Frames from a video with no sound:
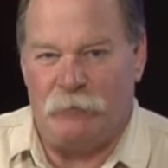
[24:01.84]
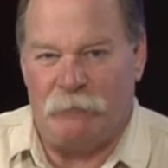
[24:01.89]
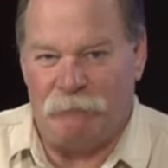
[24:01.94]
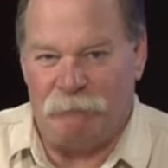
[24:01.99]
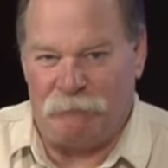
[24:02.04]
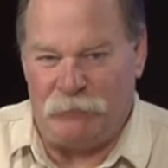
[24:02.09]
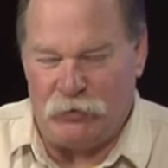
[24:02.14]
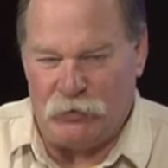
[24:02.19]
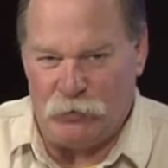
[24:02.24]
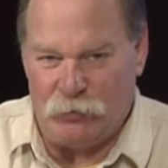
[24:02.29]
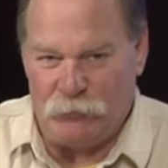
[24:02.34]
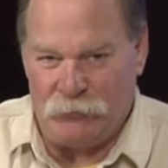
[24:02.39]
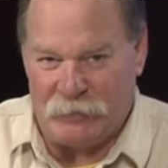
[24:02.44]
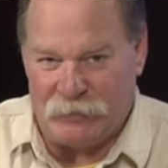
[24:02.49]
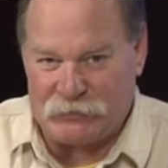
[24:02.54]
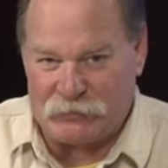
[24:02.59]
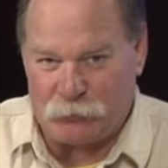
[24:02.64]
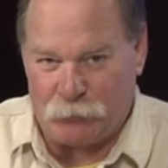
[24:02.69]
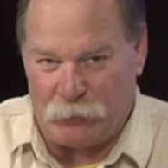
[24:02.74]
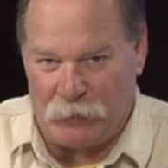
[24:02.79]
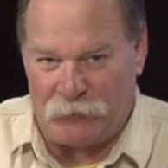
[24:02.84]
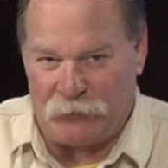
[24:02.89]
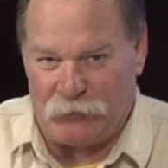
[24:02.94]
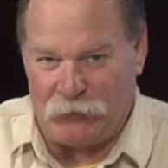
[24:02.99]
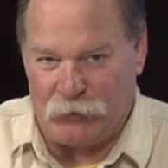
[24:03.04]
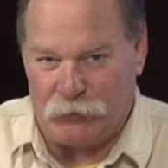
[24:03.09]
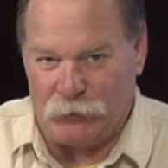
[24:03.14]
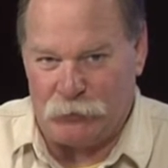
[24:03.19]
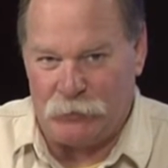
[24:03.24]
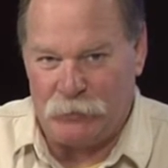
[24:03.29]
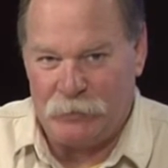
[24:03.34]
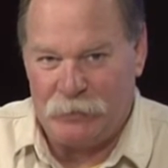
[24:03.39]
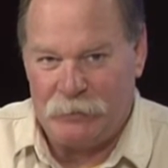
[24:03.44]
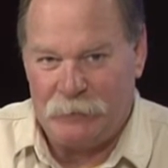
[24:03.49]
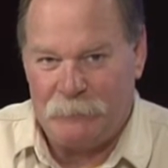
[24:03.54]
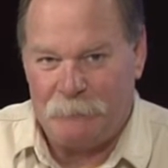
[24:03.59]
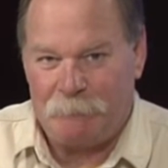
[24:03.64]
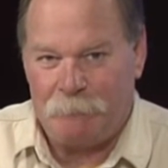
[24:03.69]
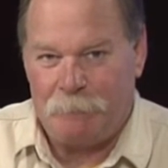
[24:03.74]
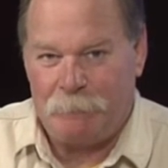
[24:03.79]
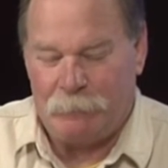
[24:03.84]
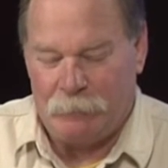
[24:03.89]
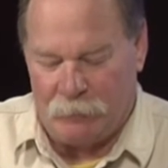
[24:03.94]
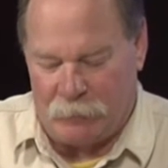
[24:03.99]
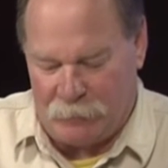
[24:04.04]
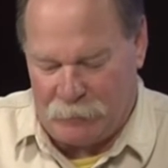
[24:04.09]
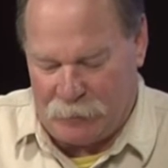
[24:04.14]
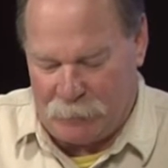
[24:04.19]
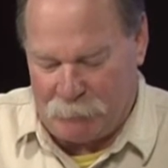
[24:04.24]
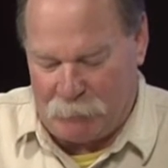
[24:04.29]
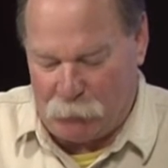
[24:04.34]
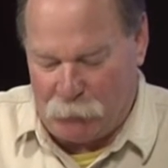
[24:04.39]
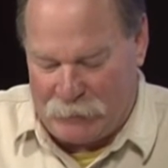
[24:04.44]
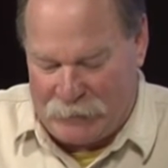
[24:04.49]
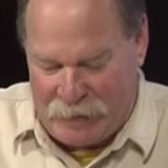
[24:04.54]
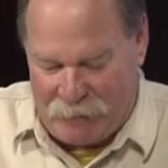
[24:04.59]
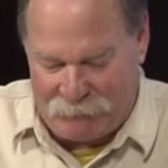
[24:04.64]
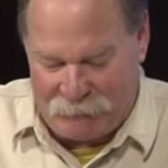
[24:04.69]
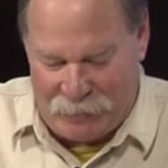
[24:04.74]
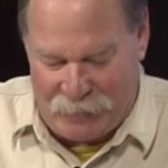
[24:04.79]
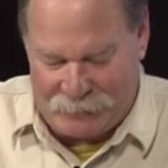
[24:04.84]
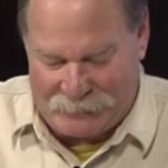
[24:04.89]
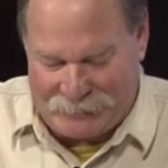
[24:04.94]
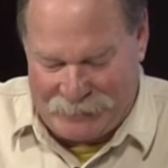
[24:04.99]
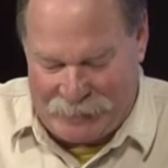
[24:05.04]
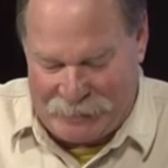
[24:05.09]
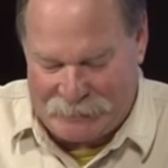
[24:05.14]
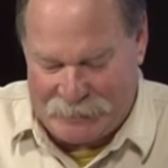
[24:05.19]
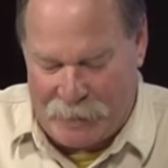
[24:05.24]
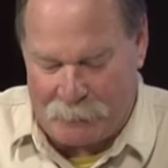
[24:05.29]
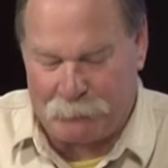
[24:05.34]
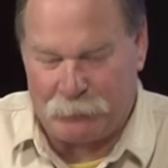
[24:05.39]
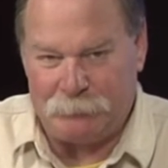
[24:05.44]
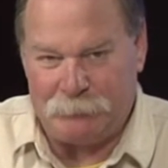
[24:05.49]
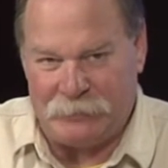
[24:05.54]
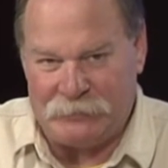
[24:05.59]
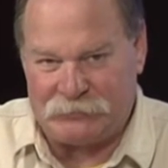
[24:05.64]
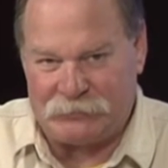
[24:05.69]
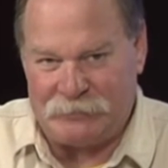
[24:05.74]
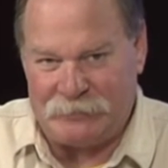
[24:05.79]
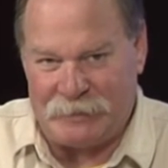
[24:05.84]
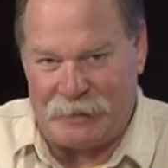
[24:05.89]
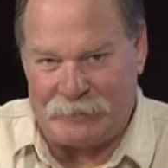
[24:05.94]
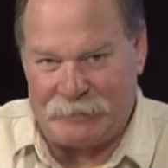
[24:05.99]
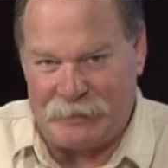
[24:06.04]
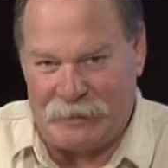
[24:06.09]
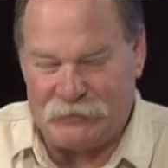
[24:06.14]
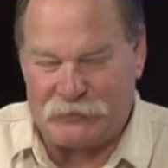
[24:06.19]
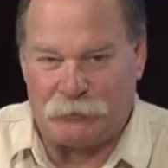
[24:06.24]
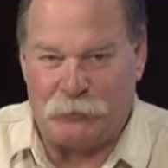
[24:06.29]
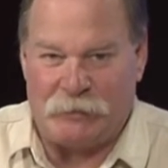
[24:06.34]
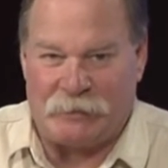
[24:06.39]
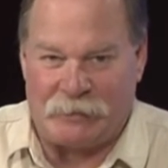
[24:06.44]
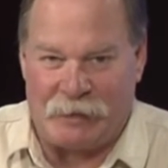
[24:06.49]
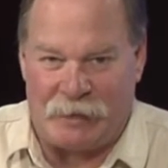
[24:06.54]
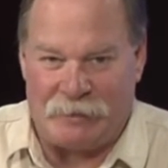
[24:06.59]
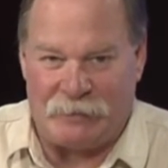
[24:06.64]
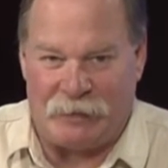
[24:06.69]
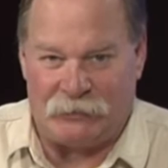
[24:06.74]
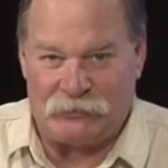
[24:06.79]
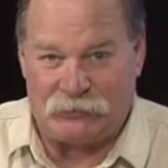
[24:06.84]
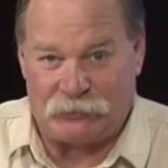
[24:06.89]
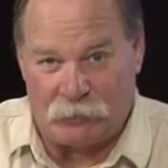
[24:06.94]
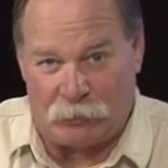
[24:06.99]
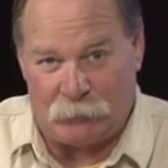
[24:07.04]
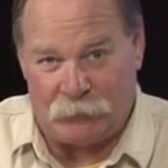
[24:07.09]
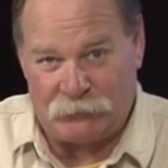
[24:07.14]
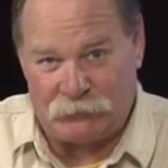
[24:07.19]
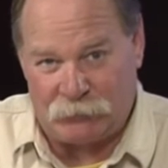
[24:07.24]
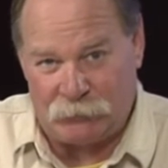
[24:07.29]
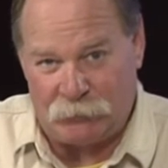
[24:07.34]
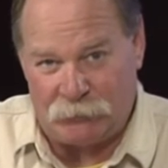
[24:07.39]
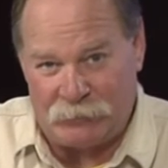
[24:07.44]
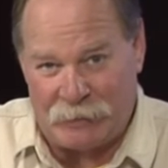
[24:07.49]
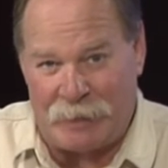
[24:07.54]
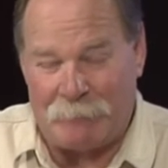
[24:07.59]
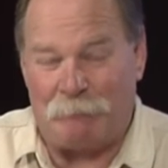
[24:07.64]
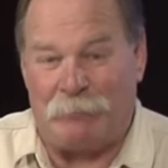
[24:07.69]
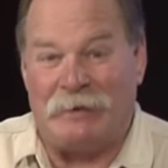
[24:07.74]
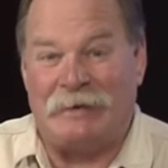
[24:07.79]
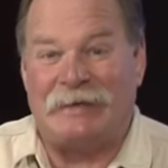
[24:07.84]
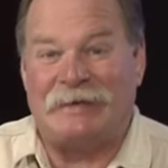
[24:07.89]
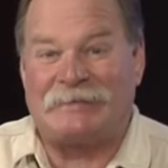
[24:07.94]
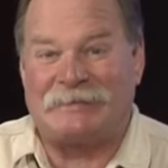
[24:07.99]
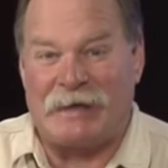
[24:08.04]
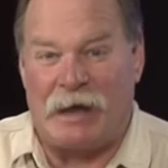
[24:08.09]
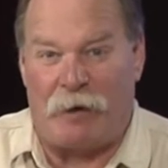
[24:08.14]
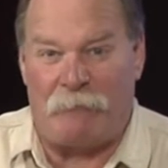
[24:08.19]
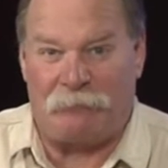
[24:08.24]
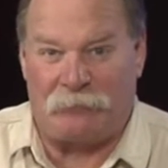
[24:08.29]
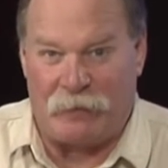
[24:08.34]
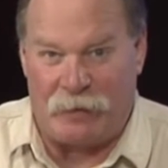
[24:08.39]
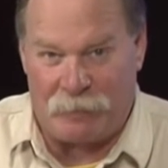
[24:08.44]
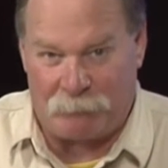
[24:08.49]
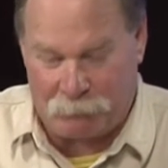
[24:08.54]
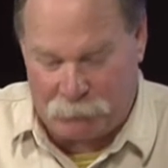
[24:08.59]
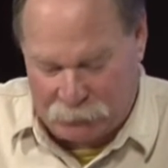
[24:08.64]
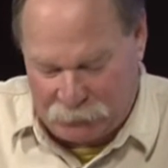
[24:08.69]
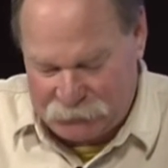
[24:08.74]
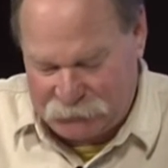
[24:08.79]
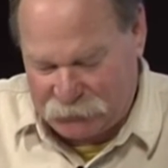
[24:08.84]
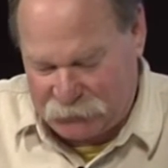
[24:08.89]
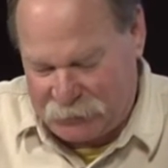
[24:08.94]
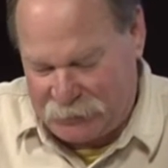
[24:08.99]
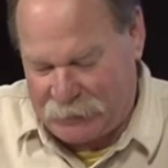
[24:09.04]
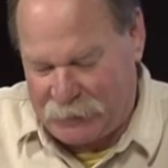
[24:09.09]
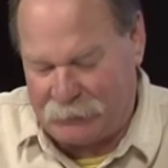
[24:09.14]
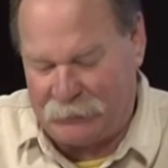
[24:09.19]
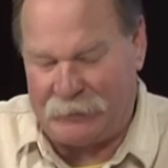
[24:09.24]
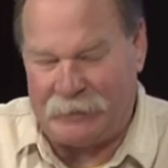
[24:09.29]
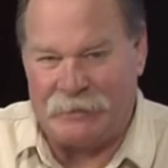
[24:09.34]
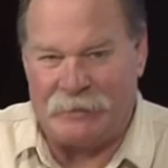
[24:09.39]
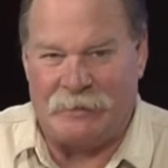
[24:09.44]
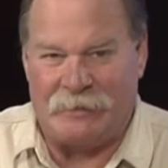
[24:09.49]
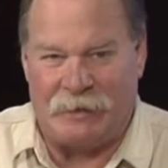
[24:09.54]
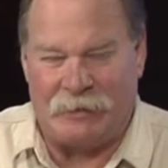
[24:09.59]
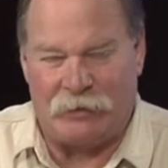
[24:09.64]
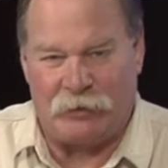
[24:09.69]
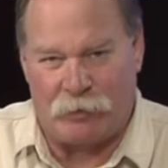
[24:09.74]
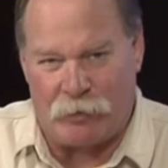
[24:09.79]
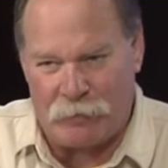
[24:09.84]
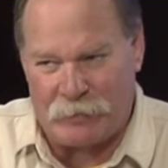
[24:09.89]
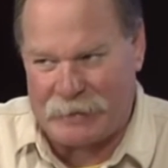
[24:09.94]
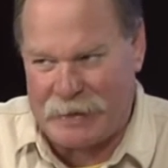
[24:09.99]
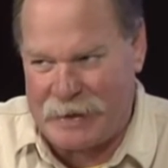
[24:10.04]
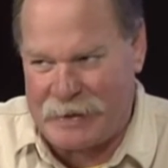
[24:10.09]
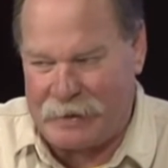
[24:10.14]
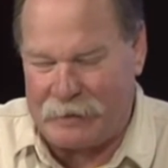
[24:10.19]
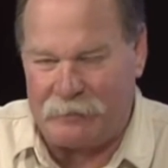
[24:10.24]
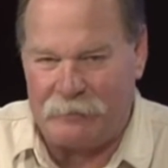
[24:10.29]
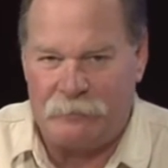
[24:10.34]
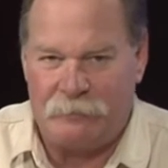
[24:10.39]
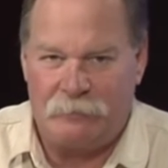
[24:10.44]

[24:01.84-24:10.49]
view this with you, but we have not gained that permission yet, hence we cannot show it to you yet. But it's out there. Punch it in on the internet and go get it.